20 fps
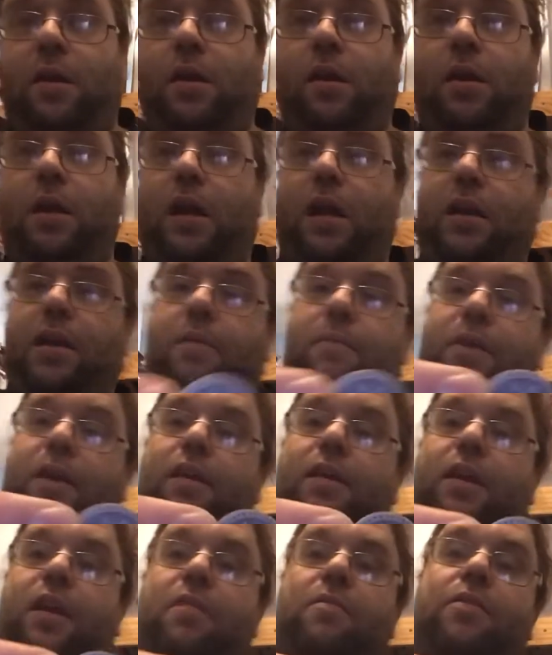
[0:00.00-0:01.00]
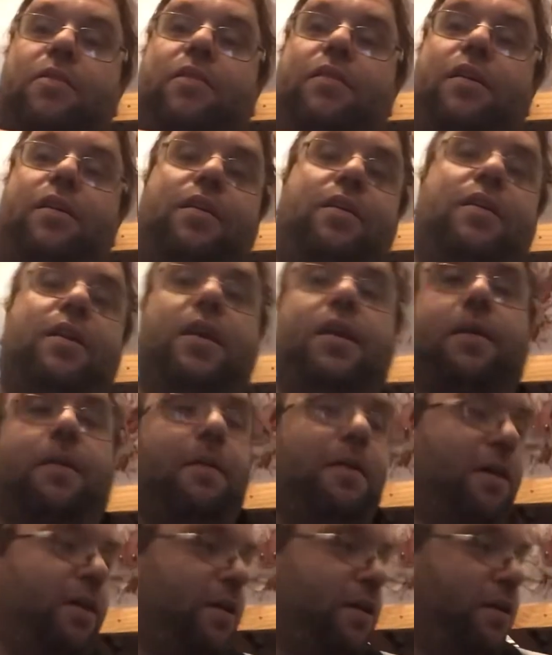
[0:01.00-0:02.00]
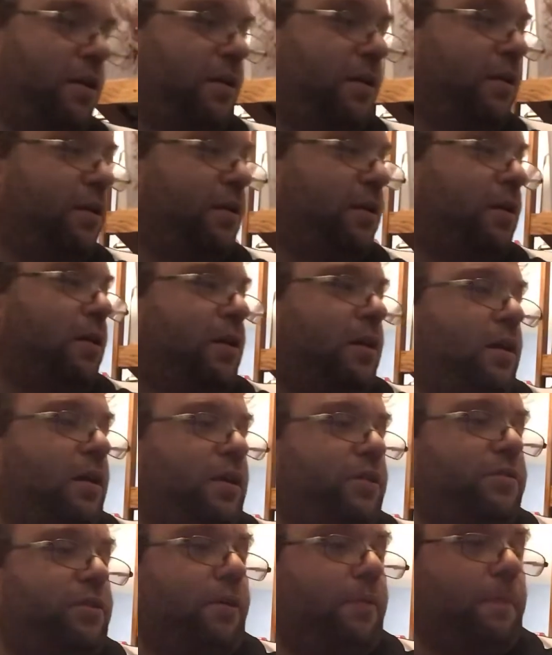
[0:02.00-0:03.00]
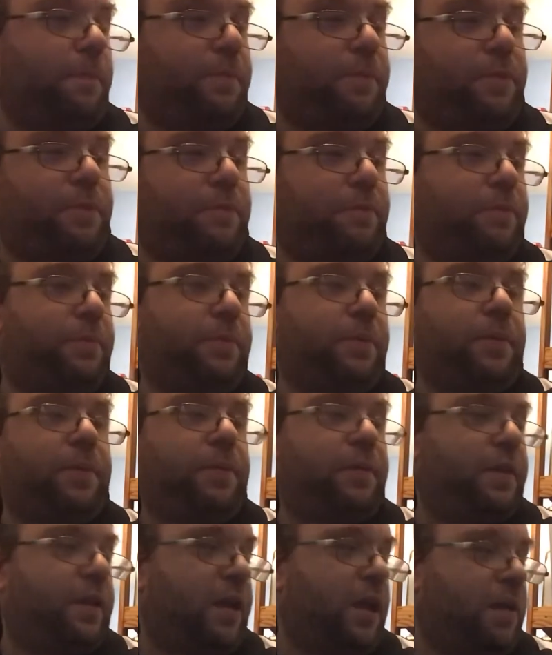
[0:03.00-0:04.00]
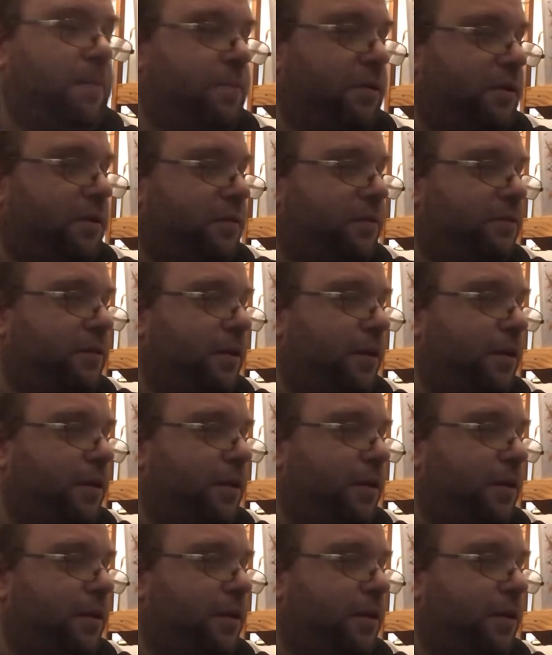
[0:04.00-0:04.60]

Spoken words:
And then we get the gate burst icon again. So, the gate burst